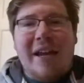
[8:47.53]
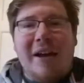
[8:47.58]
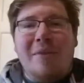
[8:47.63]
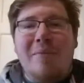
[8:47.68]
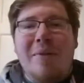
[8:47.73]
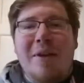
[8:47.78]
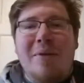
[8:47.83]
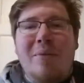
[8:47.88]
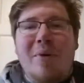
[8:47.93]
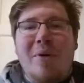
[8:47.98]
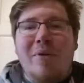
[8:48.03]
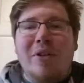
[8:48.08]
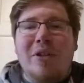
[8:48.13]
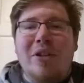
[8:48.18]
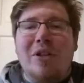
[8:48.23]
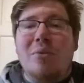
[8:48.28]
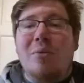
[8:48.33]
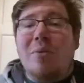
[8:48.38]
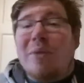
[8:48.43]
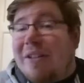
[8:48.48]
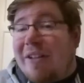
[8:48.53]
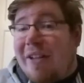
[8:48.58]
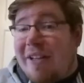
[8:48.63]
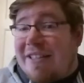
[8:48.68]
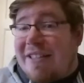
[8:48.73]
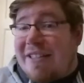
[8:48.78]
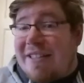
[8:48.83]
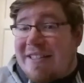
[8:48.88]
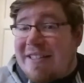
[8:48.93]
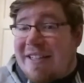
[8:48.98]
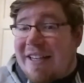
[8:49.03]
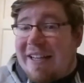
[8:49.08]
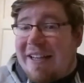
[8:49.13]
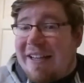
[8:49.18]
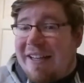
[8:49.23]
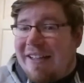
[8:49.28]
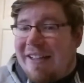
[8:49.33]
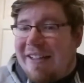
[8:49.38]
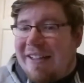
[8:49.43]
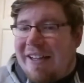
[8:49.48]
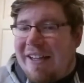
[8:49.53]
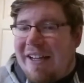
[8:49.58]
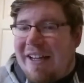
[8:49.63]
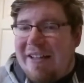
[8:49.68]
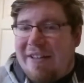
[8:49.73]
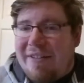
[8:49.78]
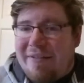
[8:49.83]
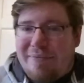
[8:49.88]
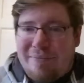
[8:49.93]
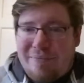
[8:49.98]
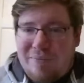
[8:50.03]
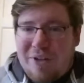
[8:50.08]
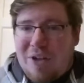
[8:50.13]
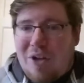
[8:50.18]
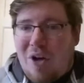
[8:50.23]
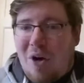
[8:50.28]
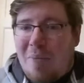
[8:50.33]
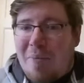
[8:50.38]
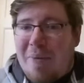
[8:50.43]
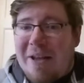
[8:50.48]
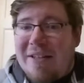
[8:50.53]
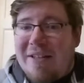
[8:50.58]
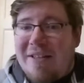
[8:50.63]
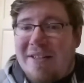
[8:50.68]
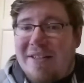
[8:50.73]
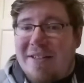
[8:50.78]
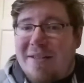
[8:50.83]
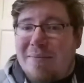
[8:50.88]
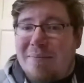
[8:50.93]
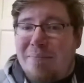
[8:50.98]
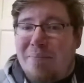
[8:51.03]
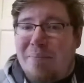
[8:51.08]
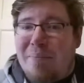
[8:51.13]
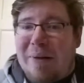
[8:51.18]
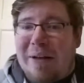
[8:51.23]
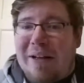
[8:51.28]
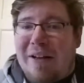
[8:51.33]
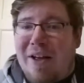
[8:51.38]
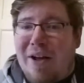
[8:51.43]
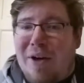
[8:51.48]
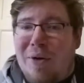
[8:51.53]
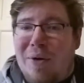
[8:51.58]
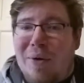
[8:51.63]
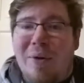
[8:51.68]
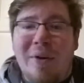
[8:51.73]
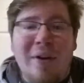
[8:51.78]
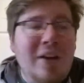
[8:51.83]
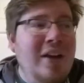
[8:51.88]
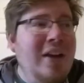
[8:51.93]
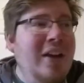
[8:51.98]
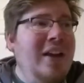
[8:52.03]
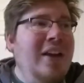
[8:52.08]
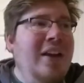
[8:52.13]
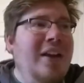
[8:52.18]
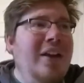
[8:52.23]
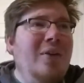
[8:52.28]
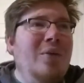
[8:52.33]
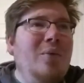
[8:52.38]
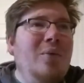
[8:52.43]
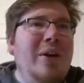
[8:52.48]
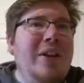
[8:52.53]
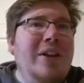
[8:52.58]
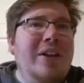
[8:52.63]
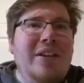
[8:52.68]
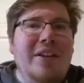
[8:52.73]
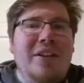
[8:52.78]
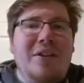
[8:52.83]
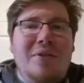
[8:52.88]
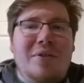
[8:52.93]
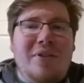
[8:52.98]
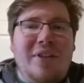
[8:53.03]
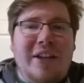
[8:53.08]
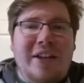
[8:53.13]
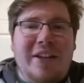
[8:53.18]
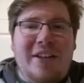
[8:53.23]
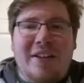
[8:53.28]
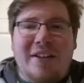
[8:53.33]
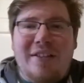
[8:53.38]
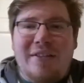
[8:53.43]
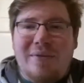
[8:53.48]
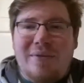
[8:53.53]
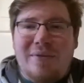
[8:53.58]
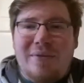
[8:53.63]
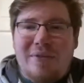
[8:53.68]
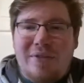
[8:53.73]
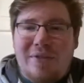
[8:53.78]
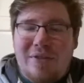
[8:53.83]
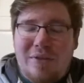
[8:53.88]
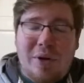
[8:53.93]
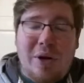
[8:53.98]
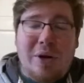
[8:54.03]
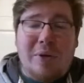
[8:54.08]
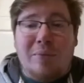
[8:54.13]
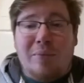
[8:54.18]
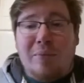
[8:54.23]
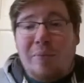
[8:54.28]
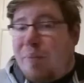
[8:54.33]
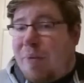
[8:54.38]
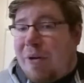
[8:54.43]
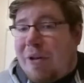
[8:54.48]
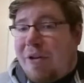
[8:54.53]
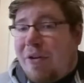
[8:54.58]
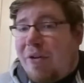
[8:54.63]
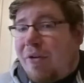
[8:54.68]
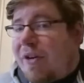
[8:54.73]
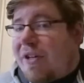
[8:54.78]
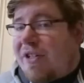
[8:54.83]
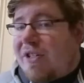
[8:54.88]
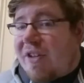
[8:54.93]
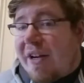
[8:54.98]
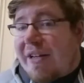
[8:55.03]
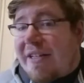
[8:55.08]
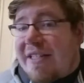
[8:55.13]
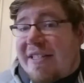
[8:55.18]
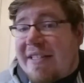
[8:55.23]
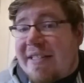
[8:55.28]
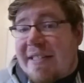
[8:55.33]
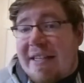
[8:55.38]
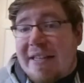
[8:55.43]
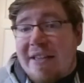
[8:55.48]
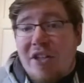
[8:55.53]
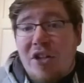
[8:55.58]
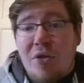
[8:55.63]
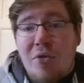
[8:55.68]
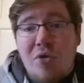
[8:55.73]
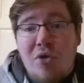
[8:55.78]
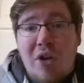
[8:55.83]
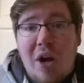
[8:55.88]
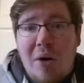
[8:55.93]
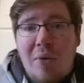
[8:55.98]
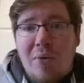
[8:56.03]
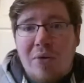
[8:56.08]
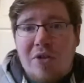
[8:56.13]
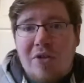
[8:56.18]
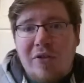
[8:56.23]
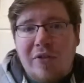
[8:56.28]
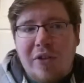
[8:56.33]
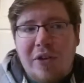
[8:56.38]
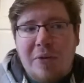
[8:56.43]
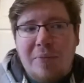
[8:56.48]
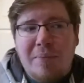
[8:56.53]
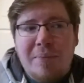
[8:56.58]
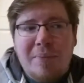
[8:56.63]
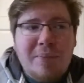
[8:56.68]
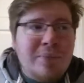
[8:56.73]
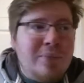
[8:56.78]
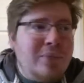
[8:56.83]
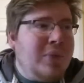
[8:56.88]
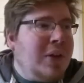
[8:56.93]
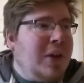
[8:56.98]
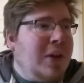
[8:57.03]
tell me what you would like to see in the comments below. Whether you think, whether you're excited to see the new Star Wars film